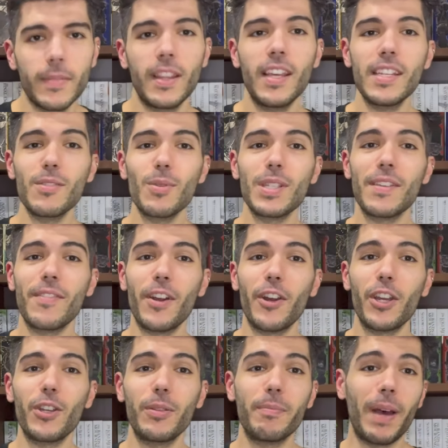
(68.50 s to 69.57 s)
This was a very
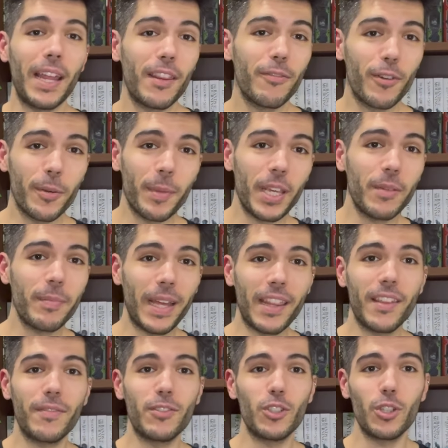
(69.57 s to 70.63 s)
good month for me, month
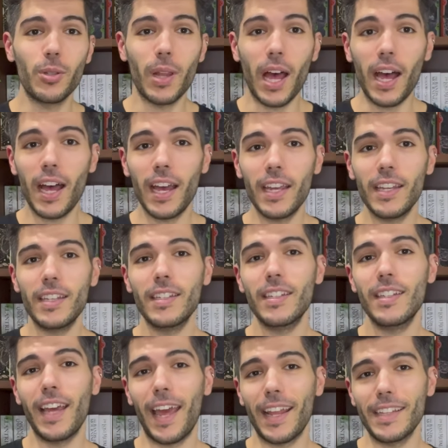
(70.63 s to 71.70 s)
of July,
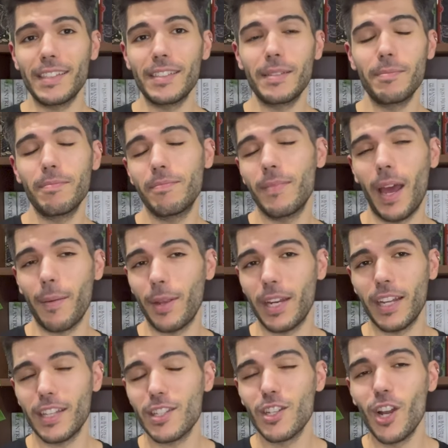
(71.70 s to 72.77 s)
and I mean
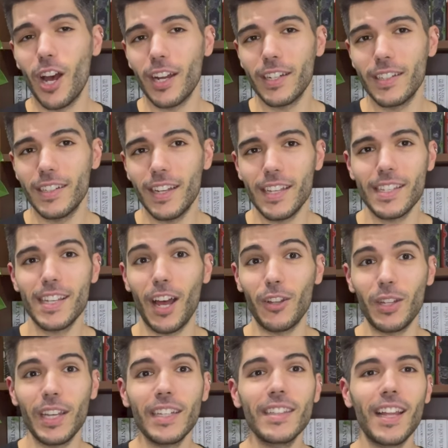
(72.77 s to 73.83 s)
it's not
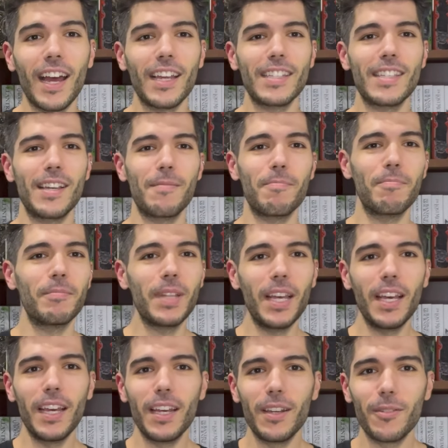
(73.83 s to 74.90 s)
astounding like some
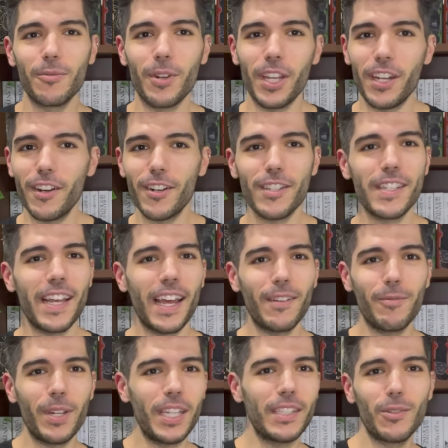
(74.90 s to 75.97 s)
readers that
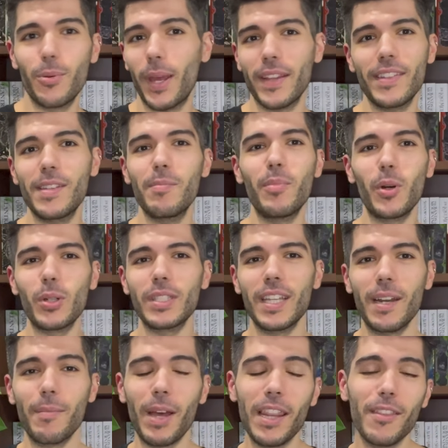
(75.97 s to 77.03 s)
read twenty books in
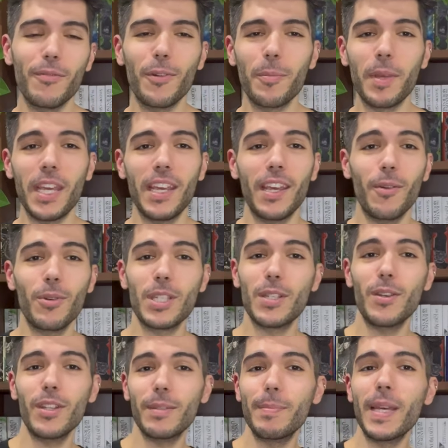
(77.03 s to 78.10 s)
a month. For me it was
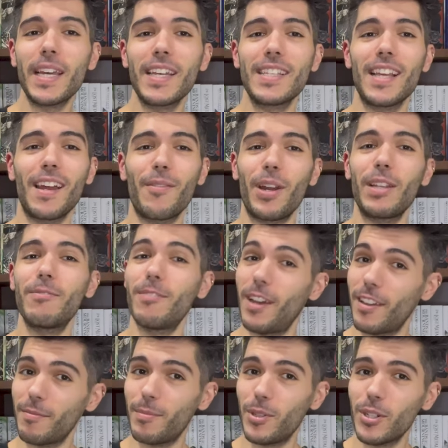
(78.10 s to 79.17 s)
good because I read
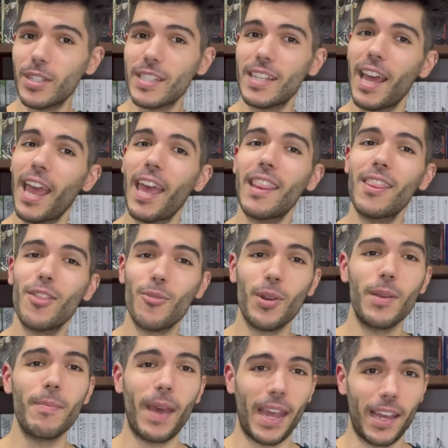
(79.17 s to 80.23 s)
five books and
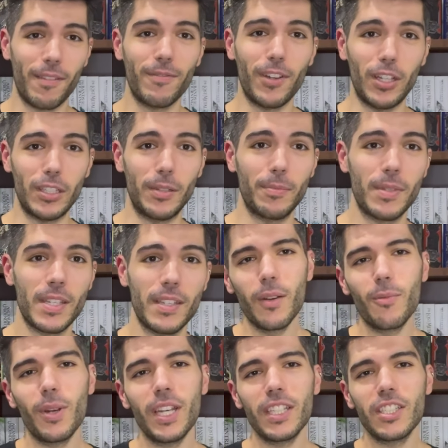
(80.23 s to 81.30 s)
three manga volumes,
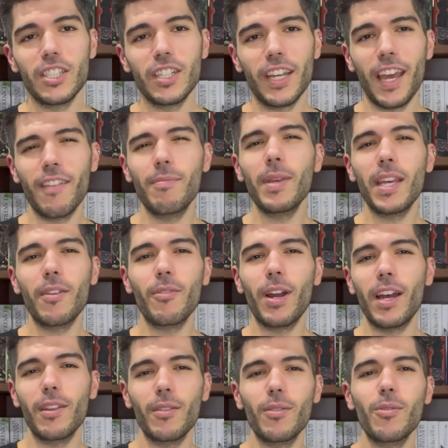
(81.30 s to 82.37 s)
which gave me
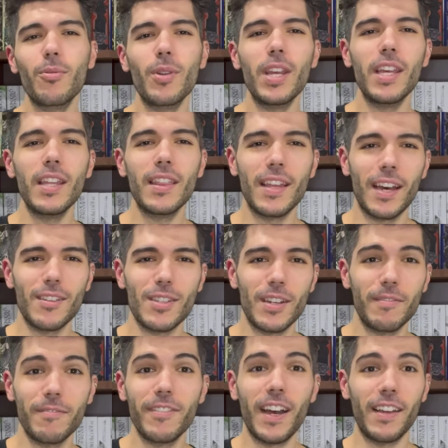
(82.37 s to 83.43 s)
around three
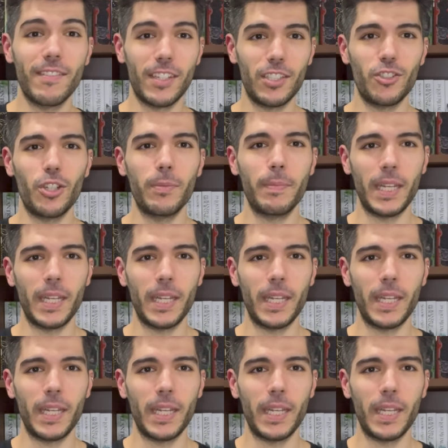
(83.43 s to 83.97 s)
thousand five hundred